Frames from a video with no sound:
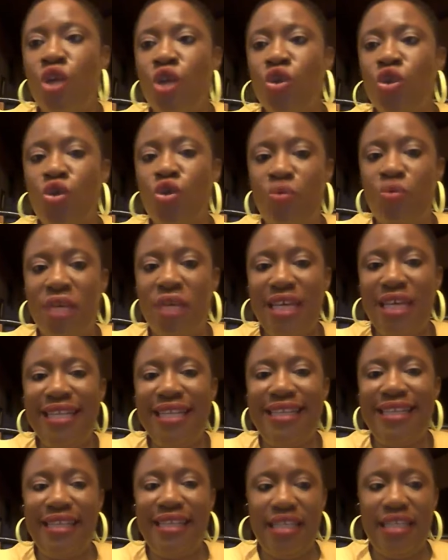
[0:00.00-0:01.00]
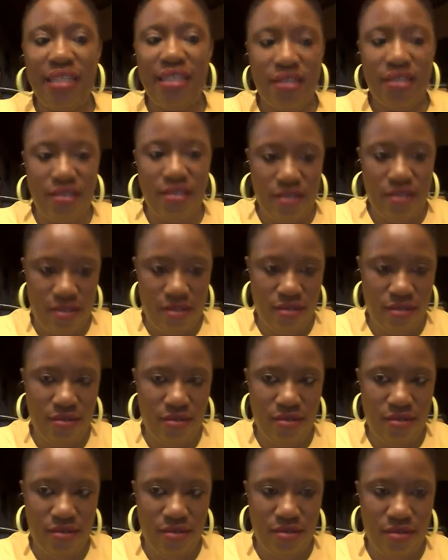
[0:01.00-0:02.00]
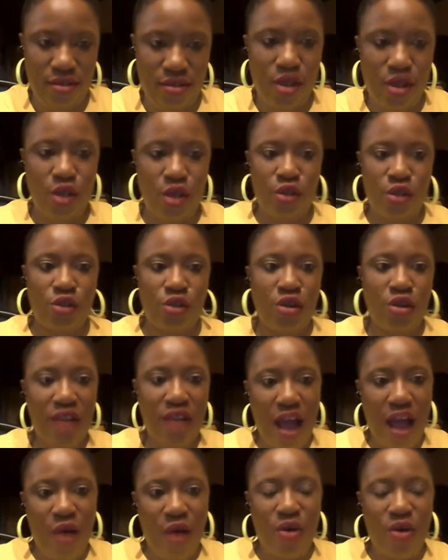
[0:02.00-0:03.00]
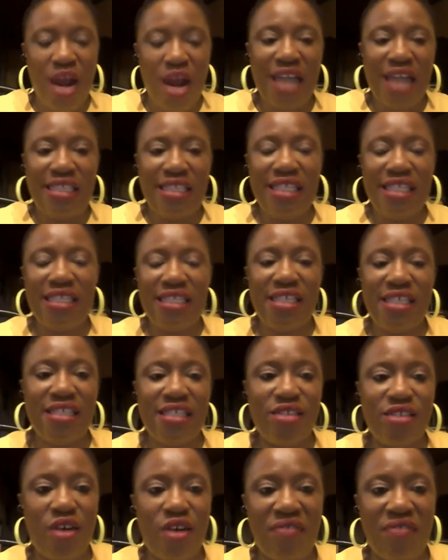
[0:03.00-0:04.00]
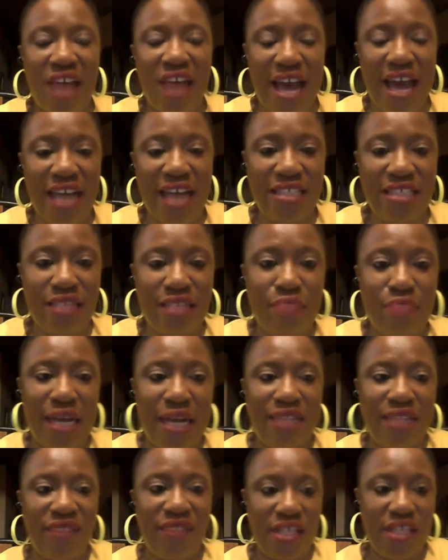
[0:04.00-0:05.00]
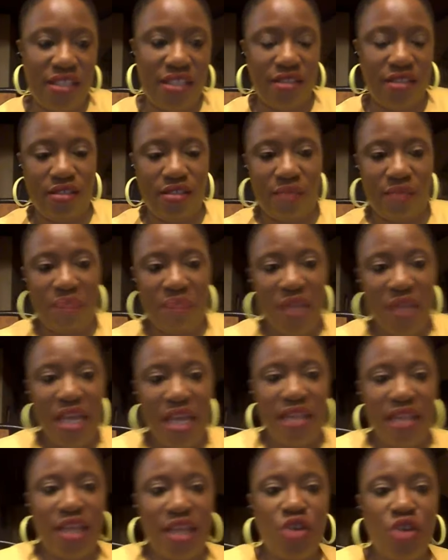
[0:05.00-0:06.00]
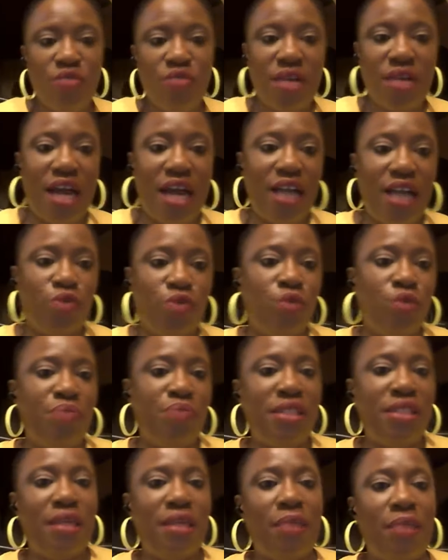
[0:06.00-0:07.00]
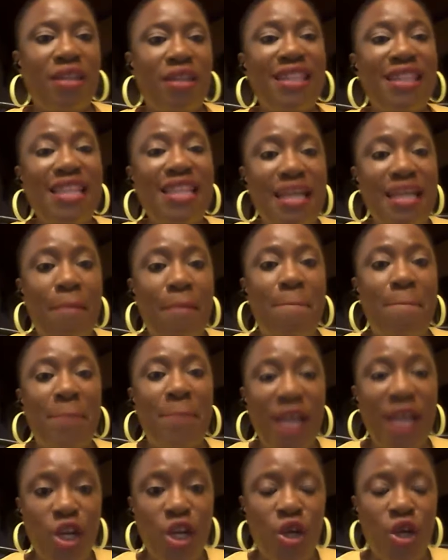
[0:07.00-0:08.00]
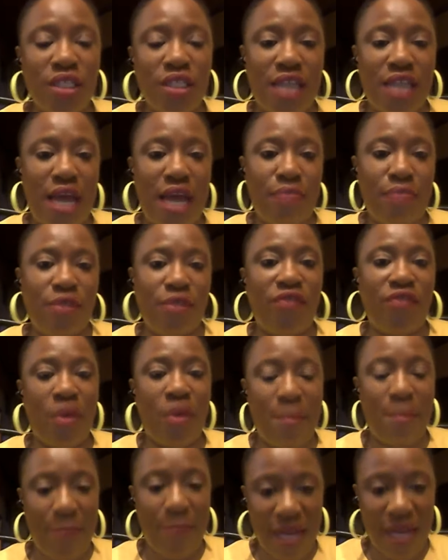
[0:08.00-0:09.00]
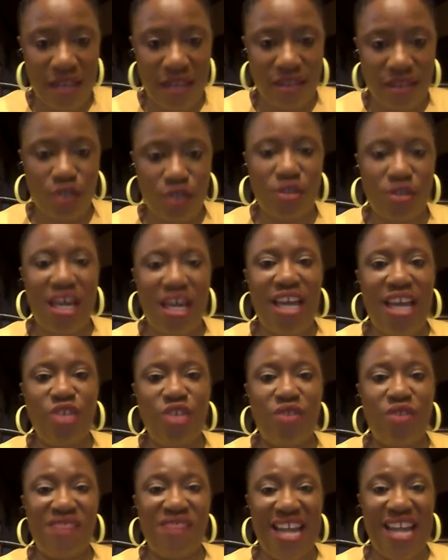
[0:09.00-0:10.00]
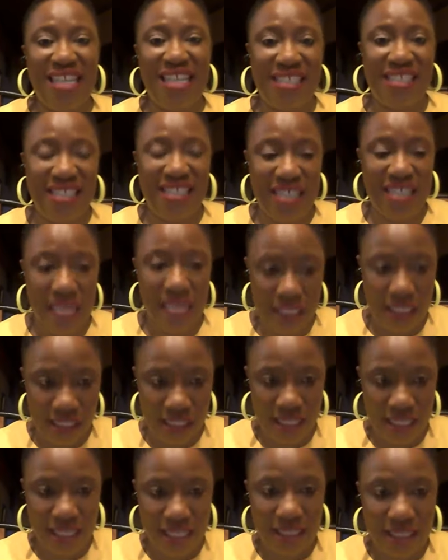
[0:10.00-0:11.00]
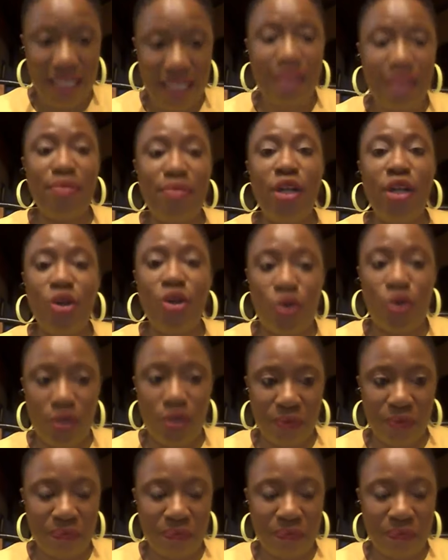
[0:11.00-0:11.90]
to be cleaned. So now, diseases of the heart and blood vessels. The human heart will beat about 3 billion times from birth to the age of 90 years. 3 billion.